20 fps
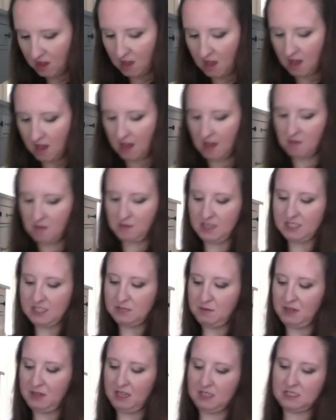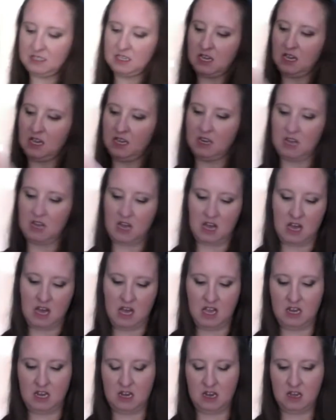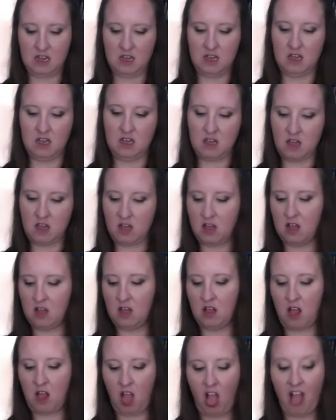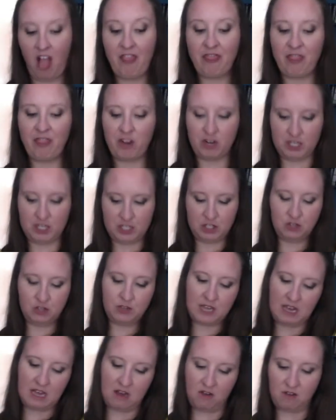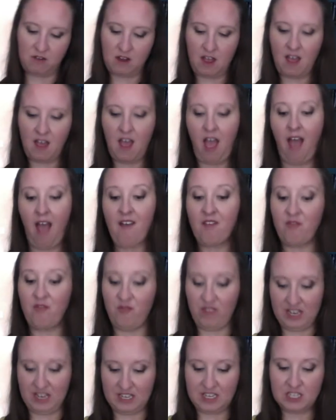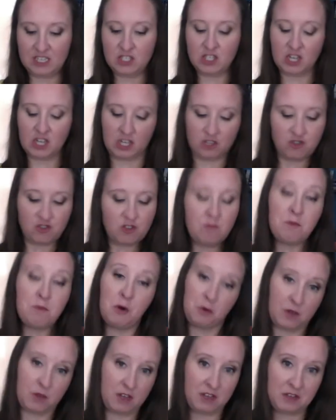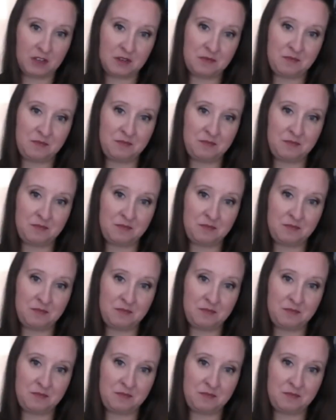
It's being done on 32 count vintage country mocha.